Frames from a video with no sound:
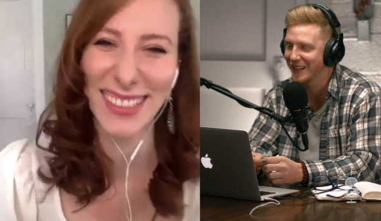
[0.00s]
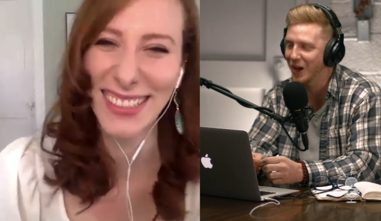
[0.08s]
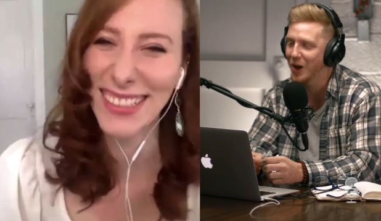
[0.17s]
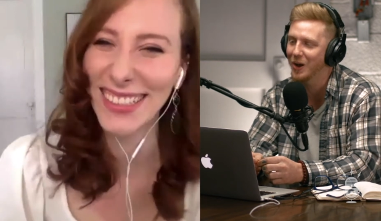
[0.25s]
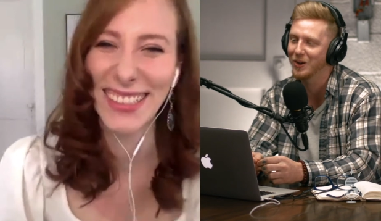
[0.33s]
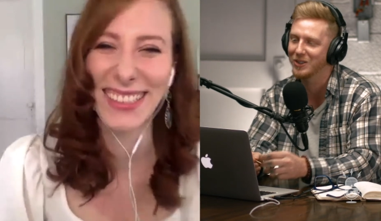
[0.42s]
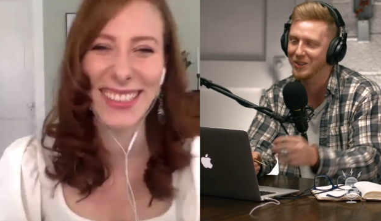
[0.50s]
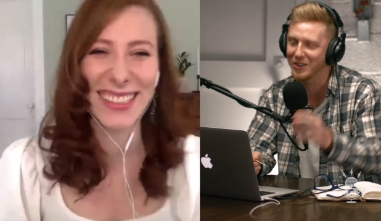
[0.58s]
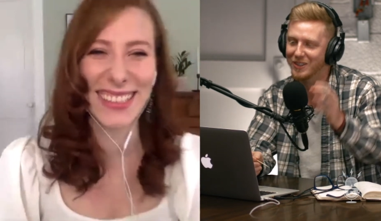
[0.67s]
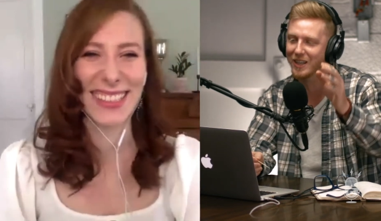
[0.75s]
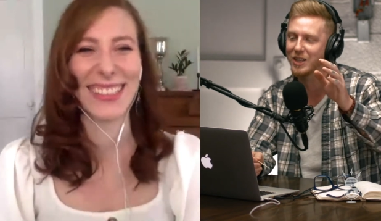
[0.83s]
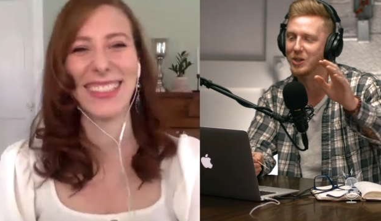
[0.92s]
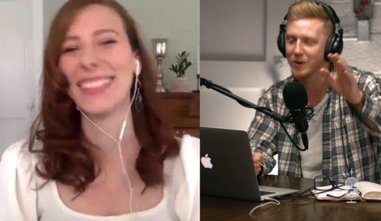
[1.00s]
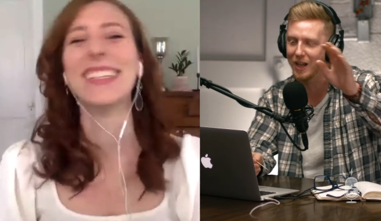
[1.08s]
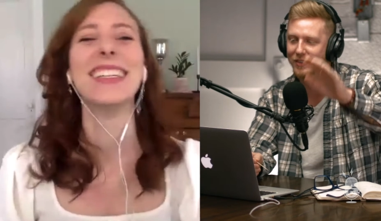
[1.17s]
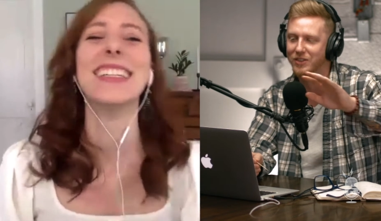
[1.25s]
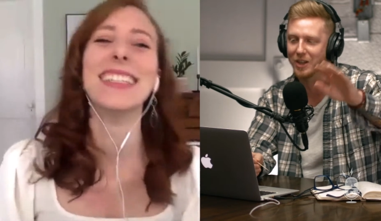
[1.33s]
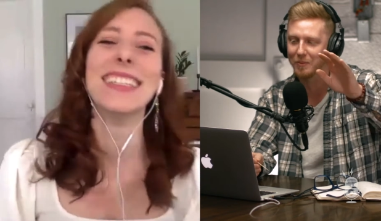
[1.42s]
Speaker 1: like, oh, so you're saying you
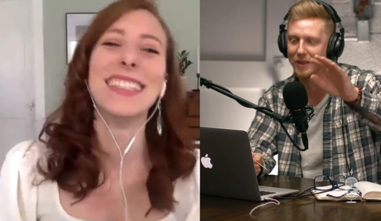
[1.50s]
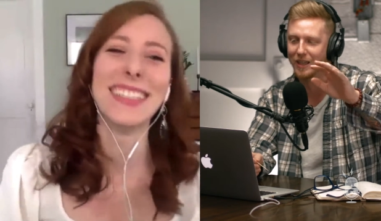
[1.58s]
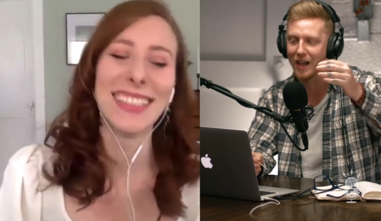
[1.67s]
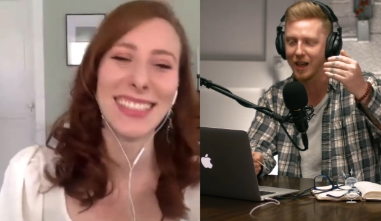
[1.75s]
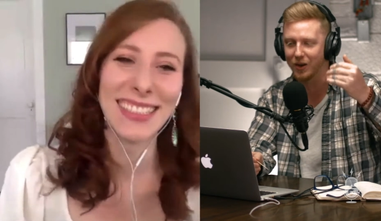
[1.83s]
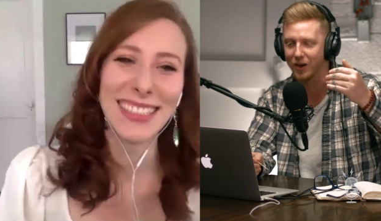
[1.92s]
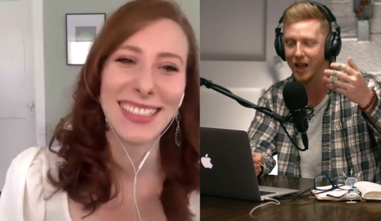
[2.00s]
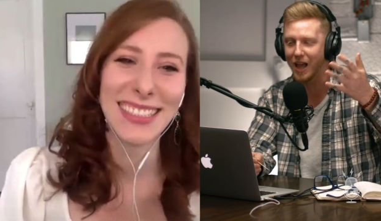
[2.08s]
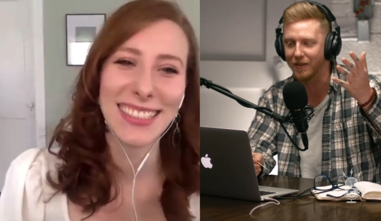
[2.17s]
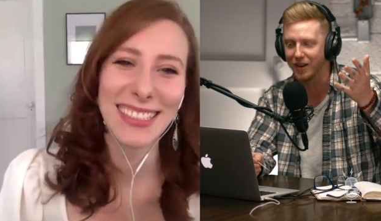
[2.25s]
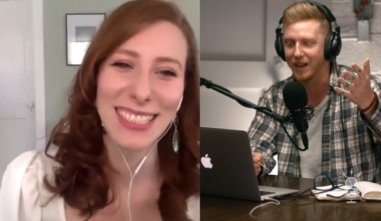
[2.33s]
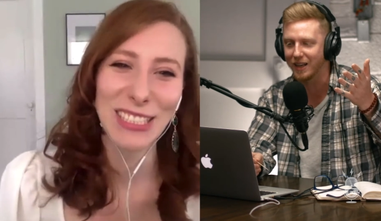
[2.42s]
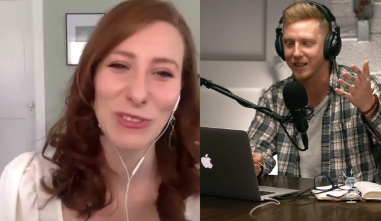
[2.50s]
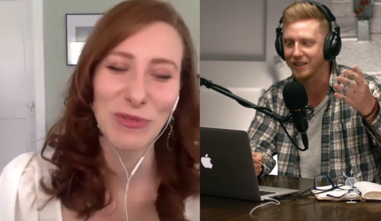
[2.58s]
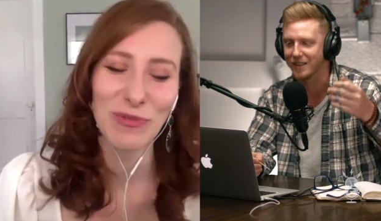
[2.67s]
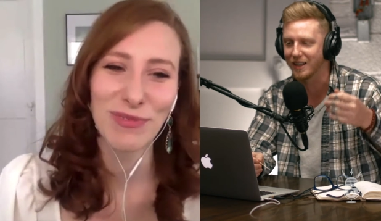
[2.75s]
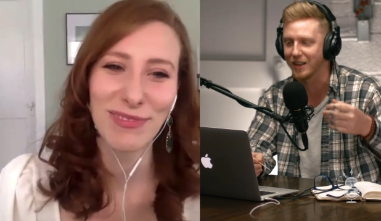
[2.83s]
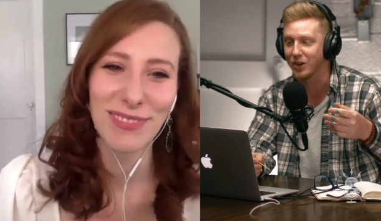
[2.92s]
have something I don't have and I need
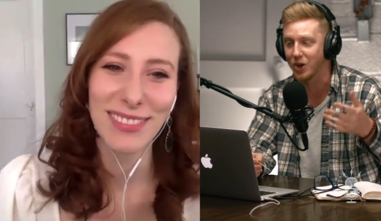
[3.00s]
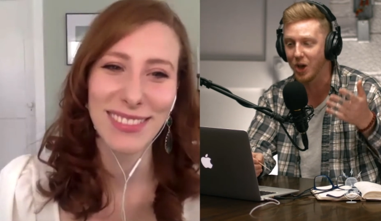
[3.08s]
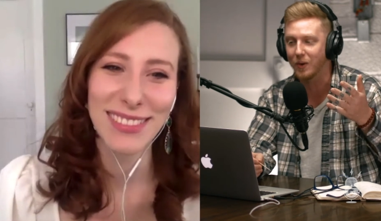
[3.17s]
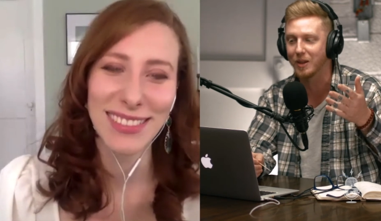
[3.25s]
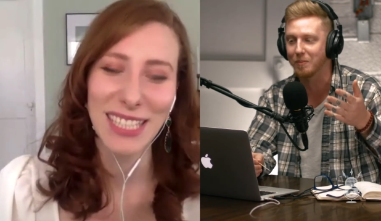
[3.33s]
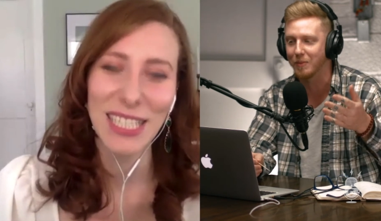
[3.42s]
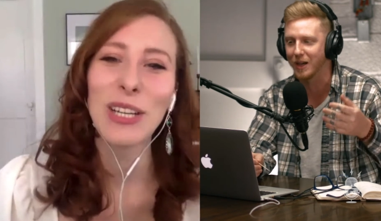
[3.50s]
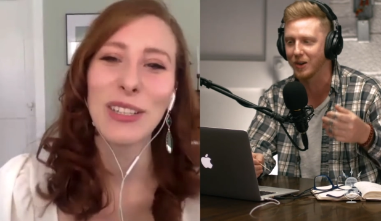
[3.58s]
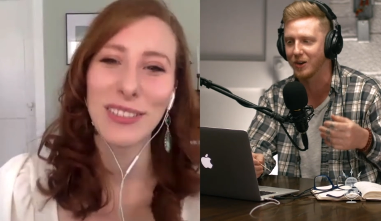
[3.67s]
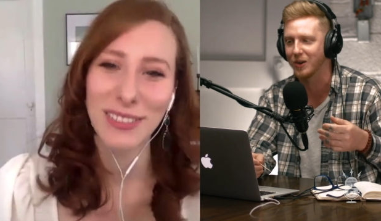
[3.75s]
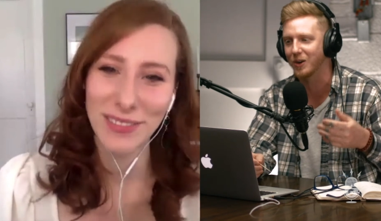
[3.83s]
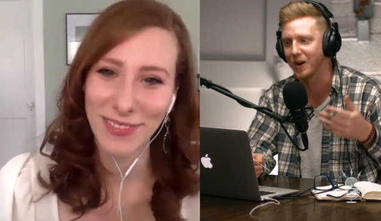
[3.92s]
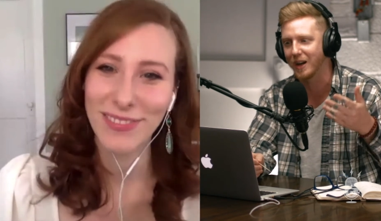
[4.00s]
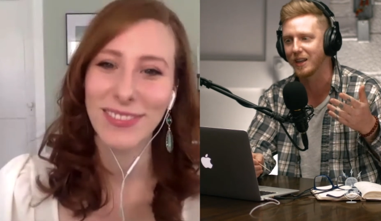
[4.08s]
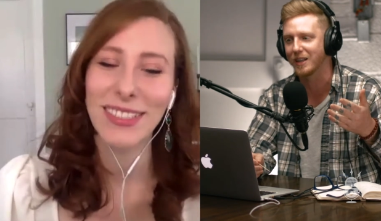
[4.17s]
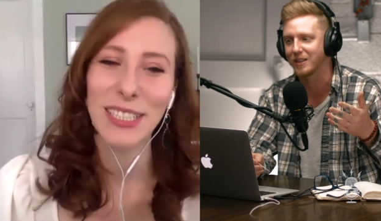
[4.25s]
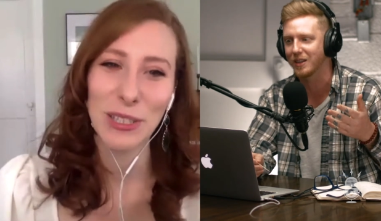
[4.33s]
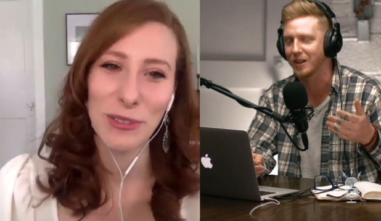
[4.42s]
to know him better or I
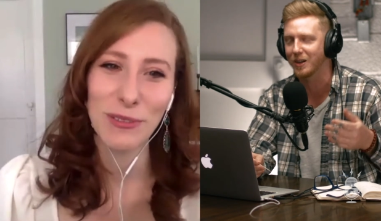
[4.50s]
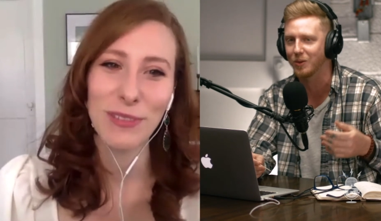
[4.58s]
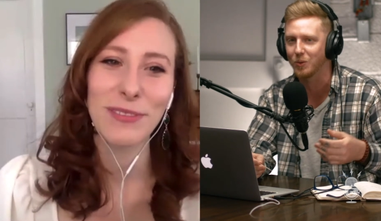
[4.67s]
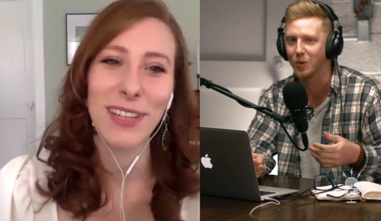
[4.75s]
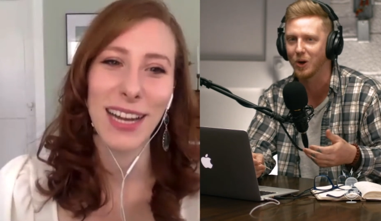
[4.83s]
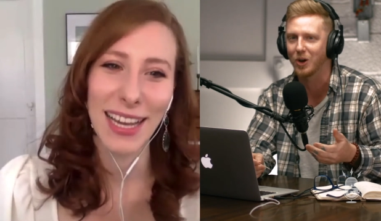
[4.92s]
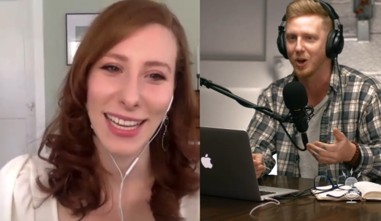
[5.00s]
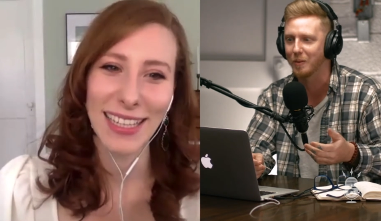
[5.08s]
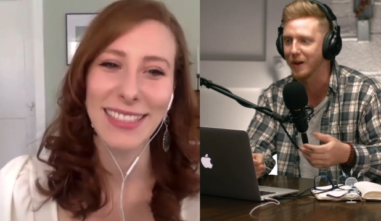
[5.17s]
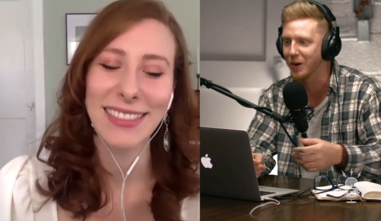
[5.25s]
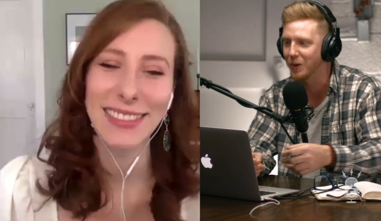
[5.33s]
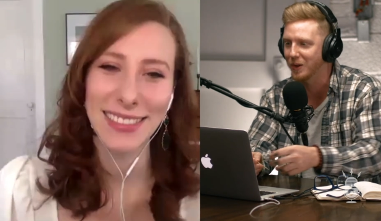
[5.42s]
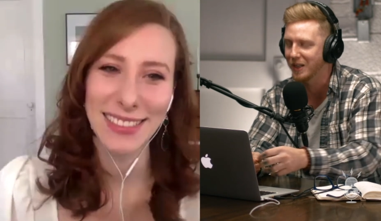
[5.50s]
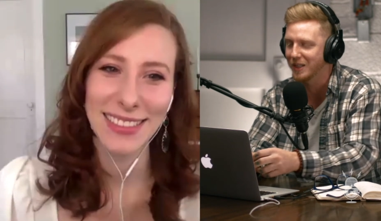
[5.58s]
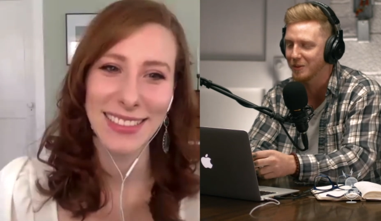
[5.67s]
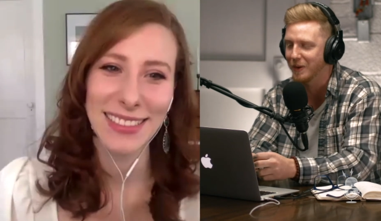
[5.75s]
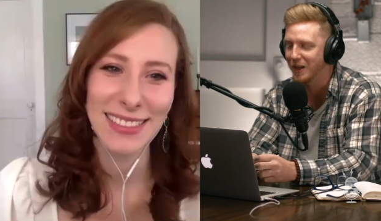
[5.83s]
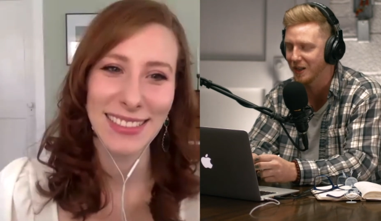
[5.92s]
need to right. work on my holiness
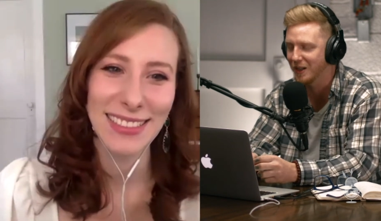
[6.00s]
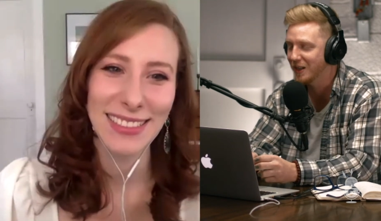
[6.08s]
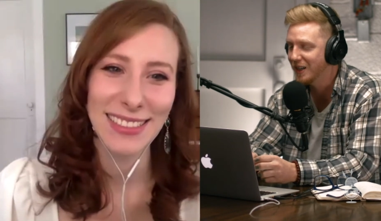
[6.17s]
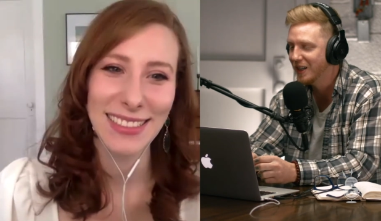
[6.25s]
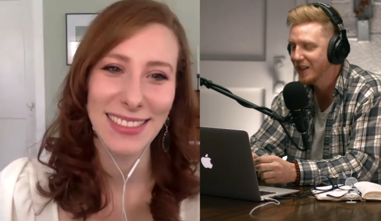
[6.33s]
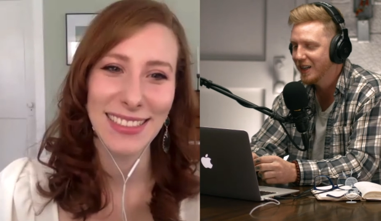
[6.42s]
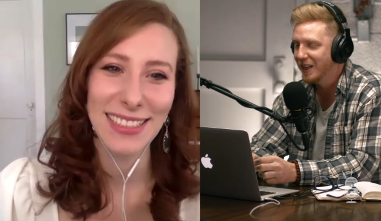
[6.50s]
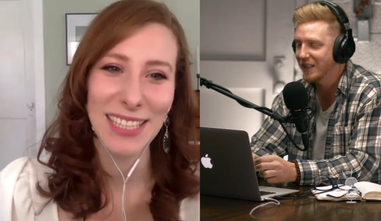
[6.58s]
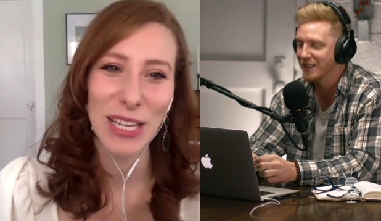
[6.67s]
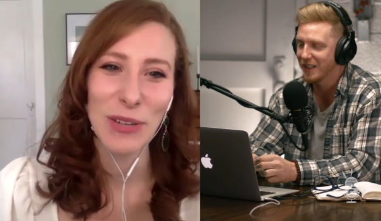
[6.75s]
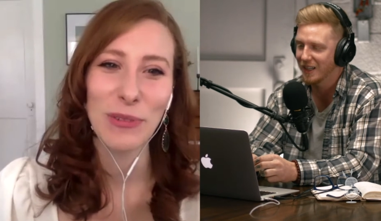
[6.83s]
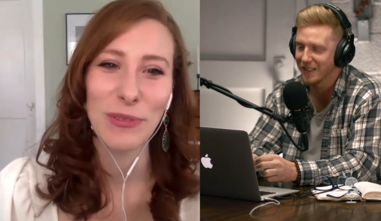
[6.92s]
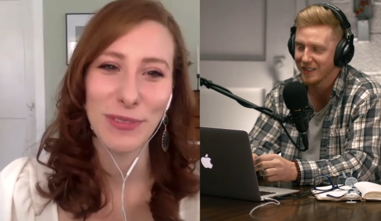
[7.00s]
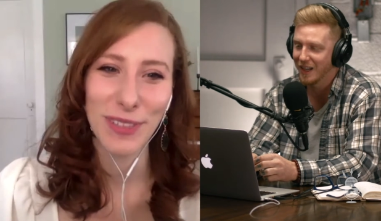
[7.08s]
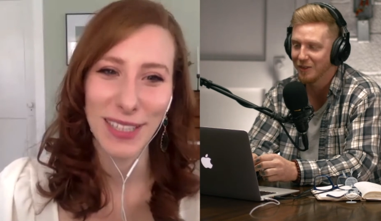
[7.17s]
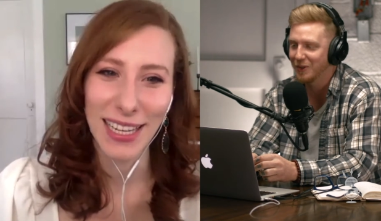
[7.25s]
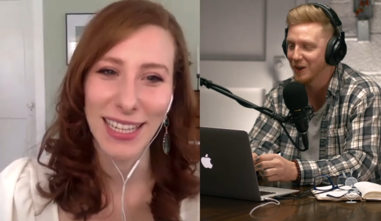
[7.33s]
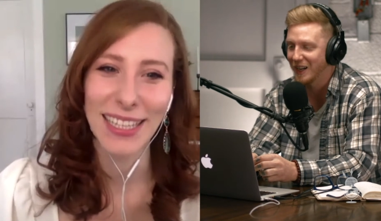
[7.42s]
better. It's it's not
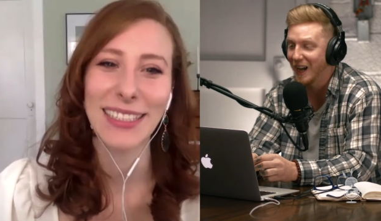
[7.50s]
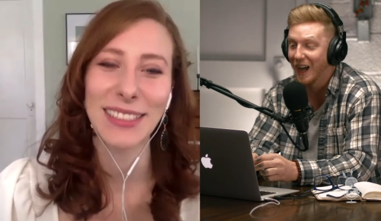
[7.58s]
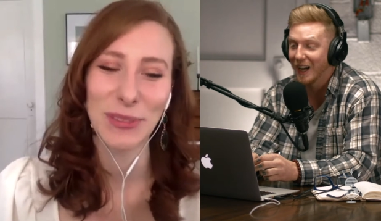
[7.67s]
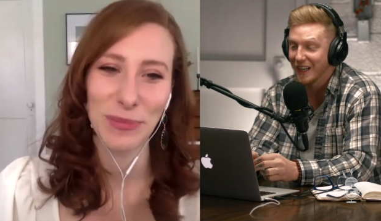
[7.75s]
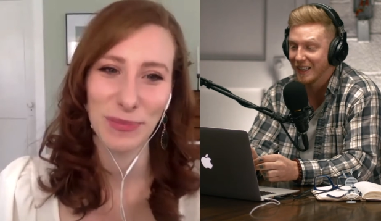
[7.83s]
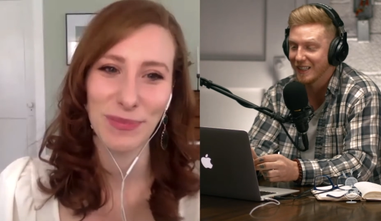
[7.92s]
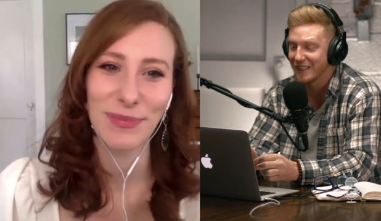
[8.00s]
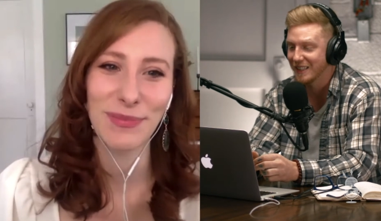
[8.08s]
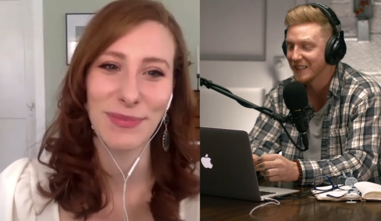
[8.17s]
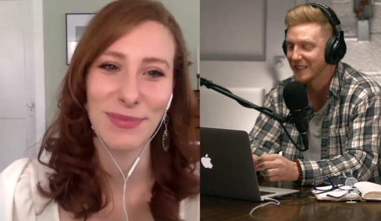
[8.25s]
right. very kind.